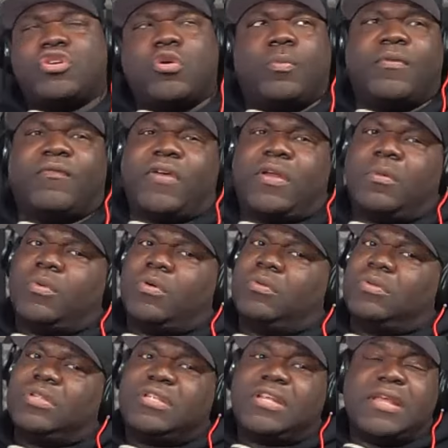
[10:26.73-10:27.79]
so preventable.
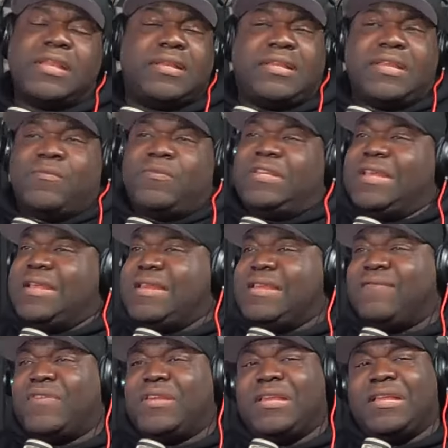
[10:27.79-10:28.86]
It didn't
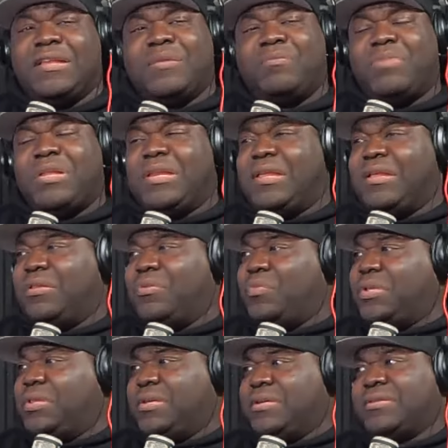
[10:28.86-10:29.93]
even need to be dealing
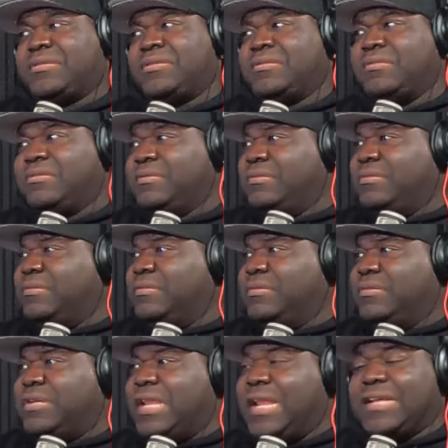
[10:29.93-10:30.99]
with this. Mm-hmm.
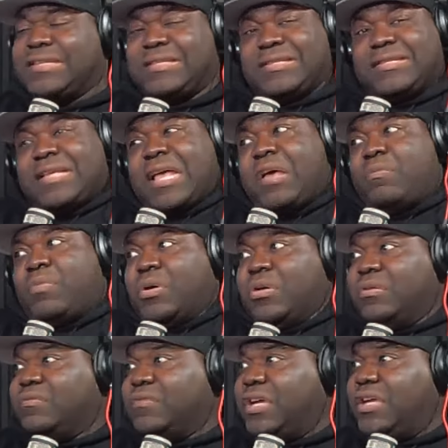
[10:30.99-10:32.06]
And that's the sad
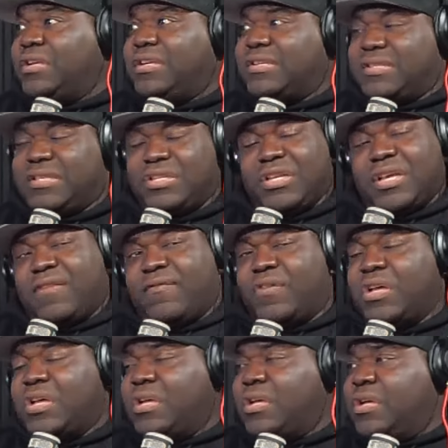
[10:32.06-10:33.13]
part, right? Because then you have,
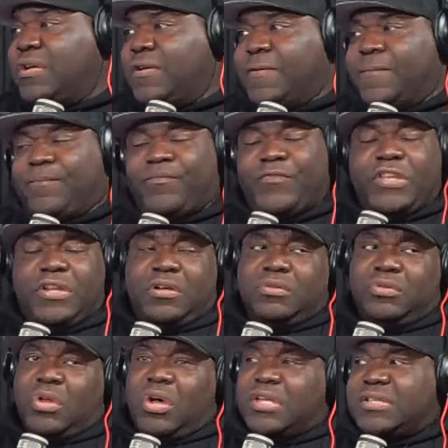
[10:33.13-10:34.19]
you know,
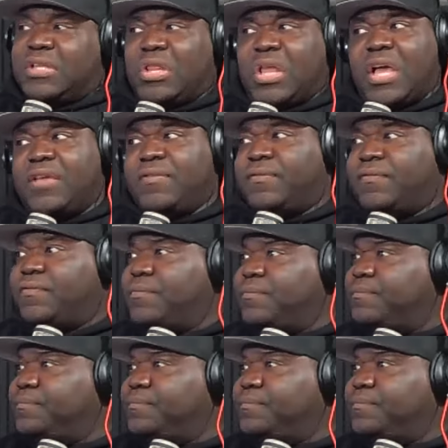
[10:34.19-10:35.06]
loss of life,